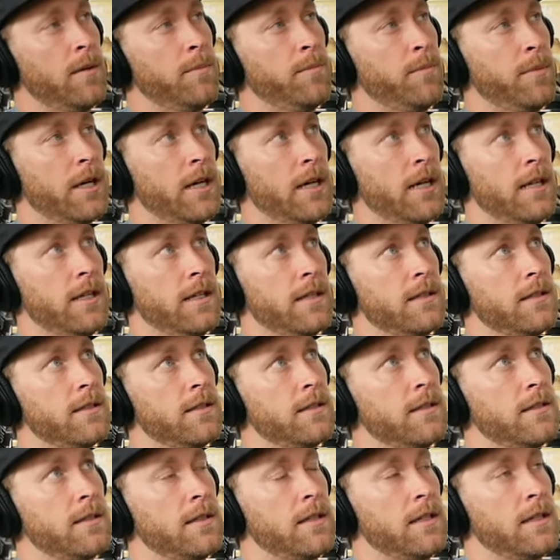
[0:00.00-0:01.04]
But
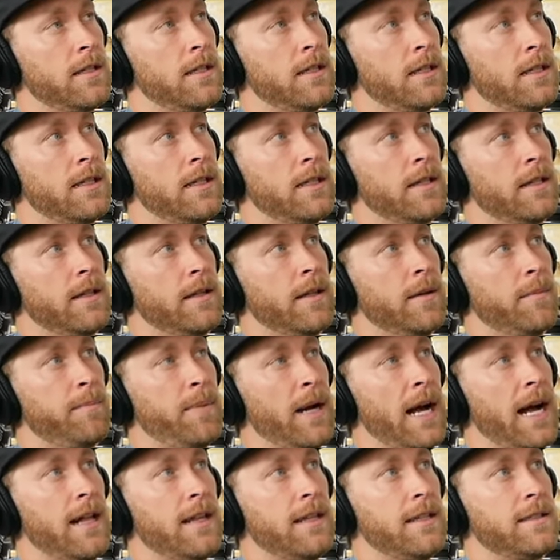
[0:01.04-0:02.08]
the
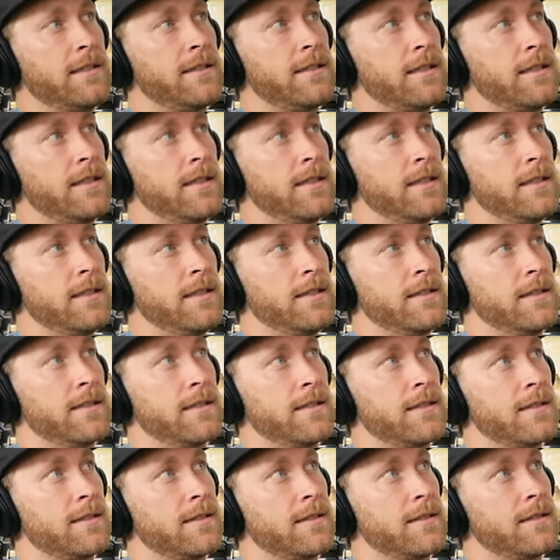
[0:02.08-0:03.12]
balance
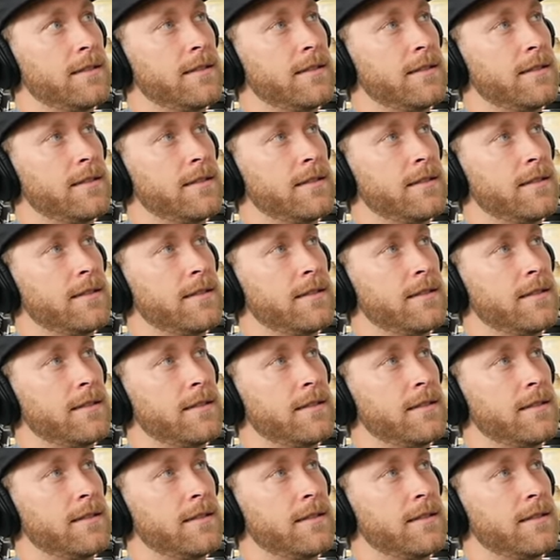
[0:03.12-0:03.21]
is